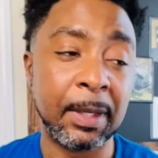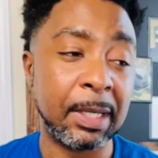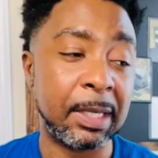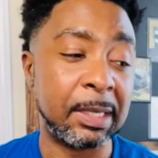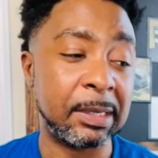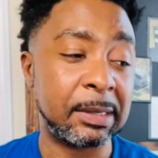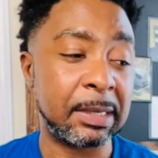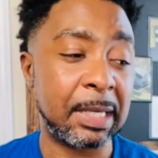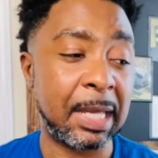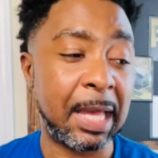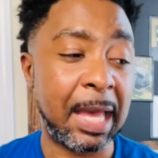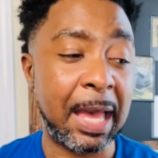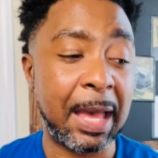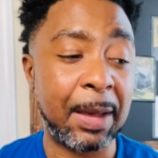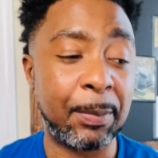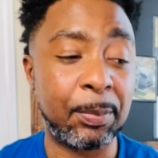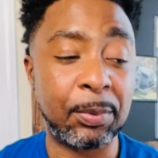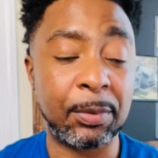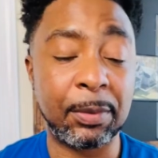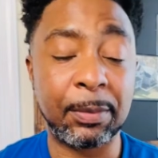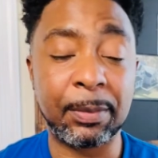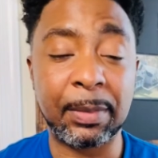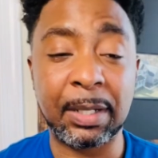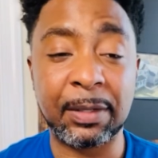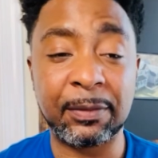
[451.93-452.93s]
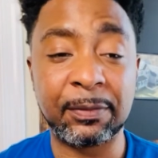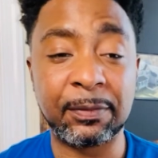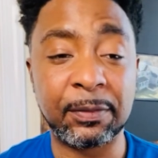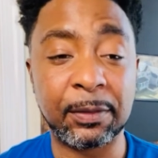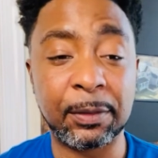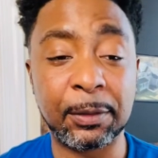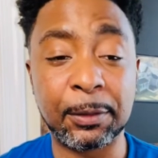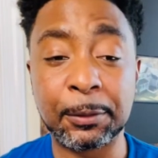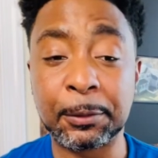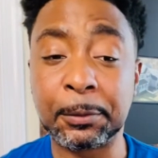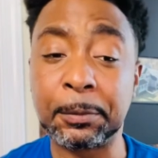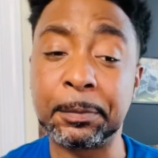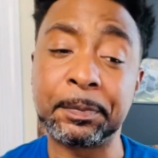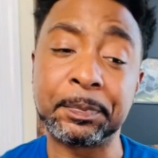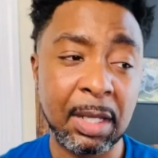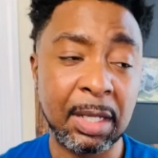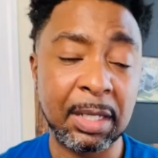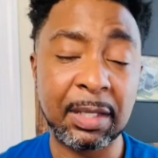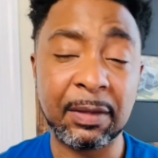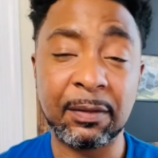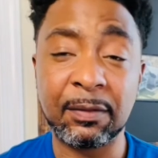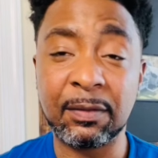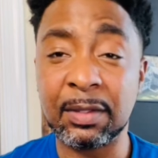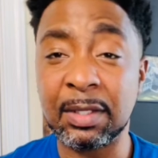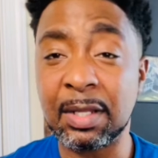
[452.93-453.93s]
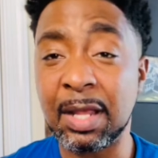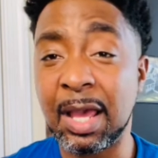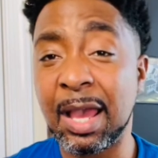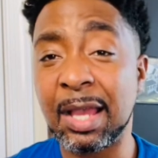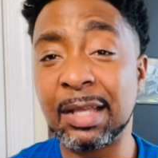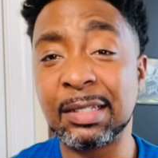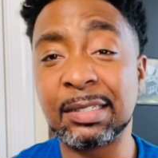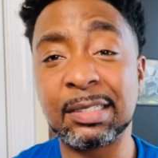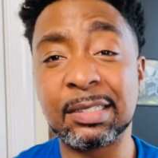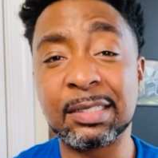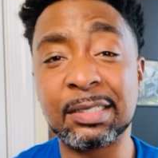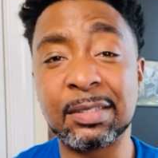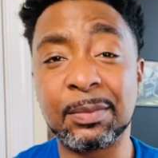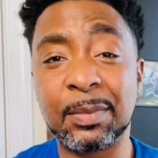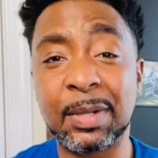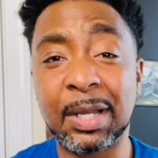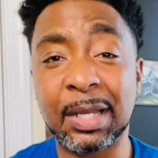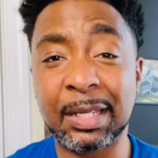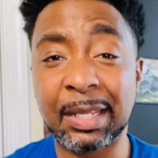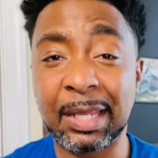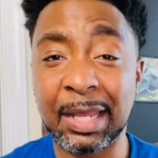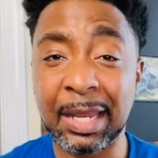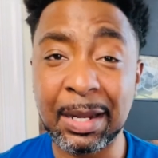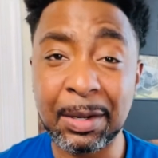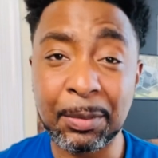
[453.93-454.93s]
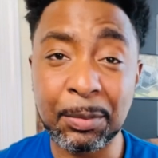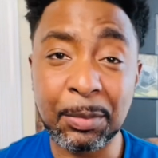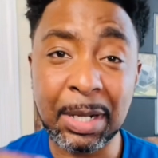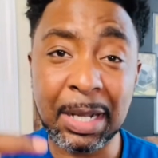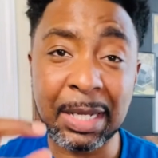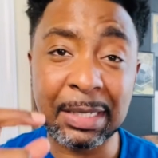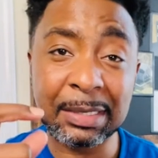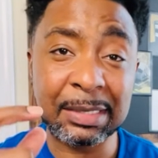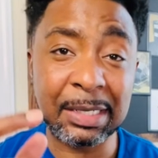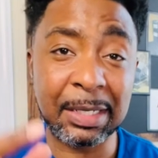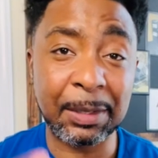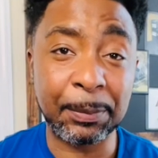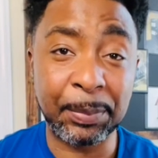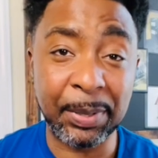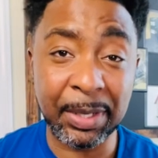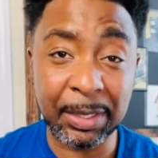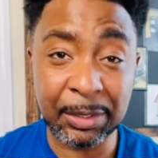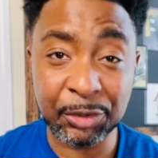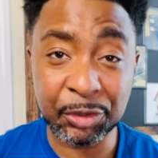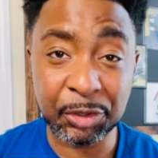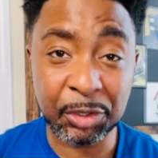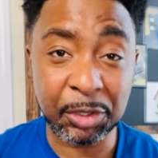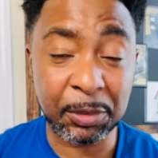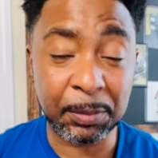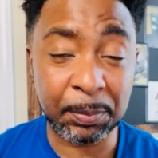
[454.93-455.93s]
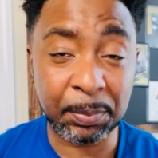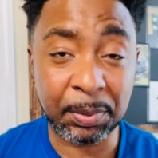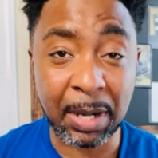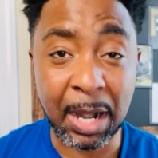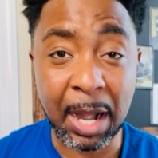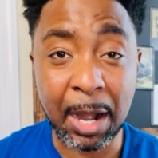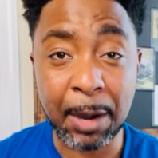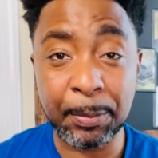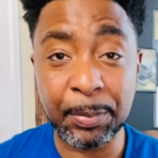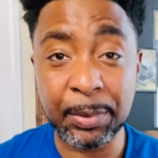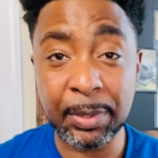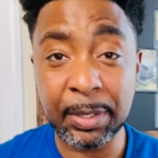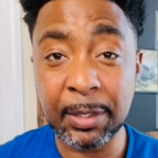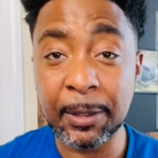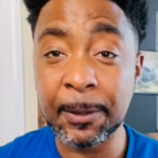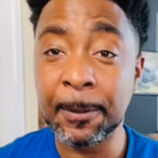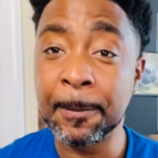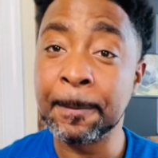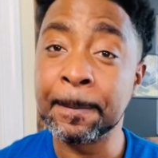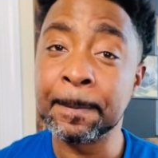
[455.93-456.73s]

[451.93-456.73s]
It's an app on my phone. Give it access to my camera. I take a picture of the property.